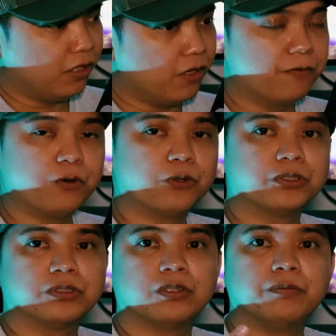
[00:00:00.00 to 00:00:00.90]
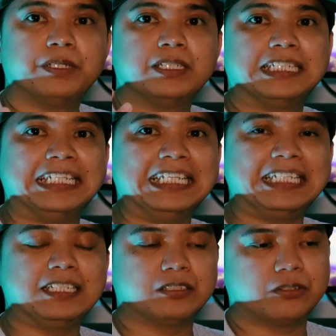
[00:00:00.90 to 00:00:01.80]
Of course, compared to
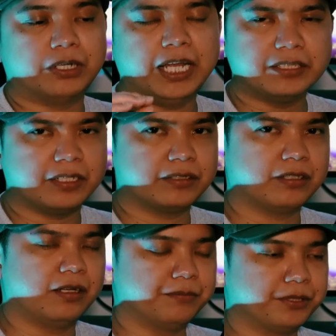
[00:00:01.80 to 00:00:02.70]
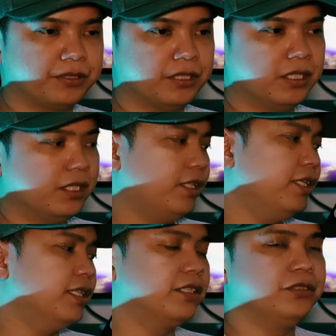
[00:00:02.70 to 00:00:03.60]
Helix or HX Stomps,
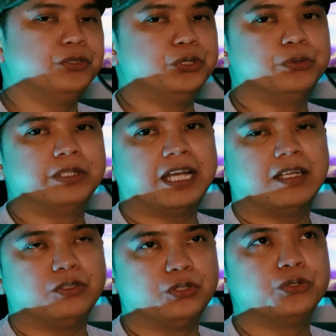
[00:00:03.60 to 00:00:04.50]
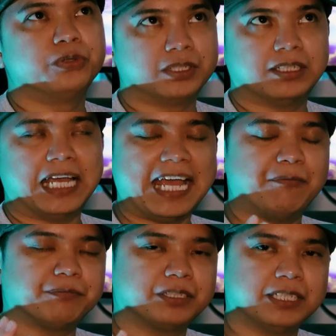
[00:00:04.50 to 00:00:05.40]
this has no dual
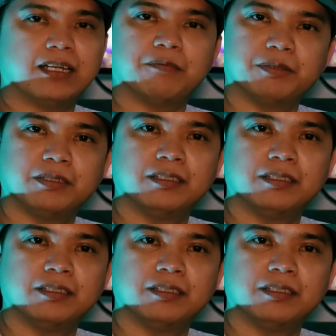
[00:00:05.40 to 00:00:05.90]
amp setup.